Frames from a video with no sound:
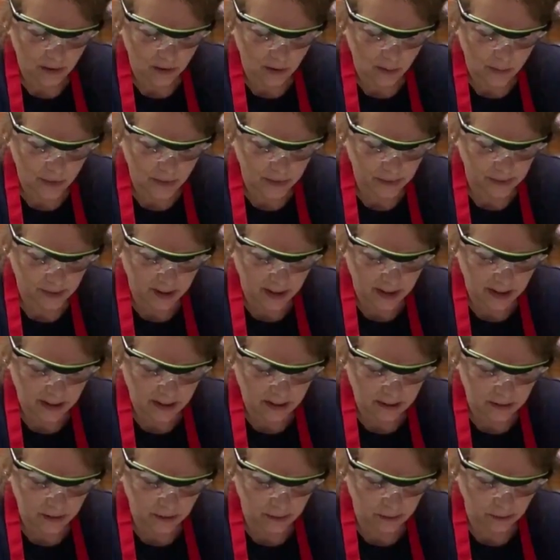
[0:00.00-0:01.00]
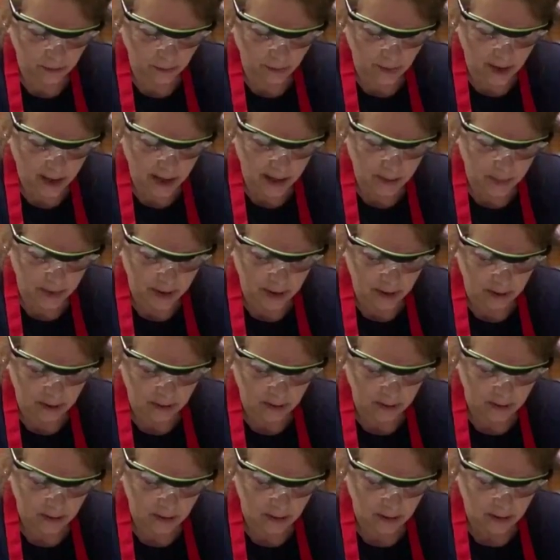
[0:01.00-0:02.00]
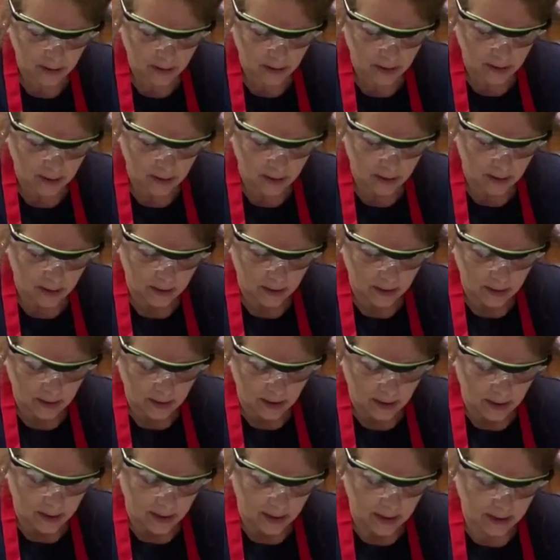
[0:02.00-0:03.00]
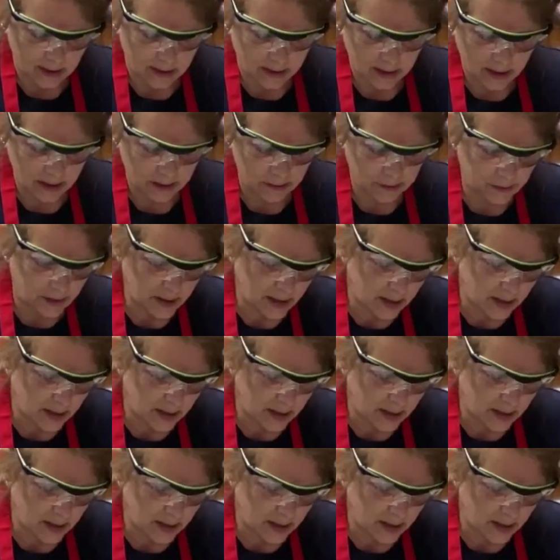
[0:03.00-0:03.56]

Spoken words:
almost can't describe it. It does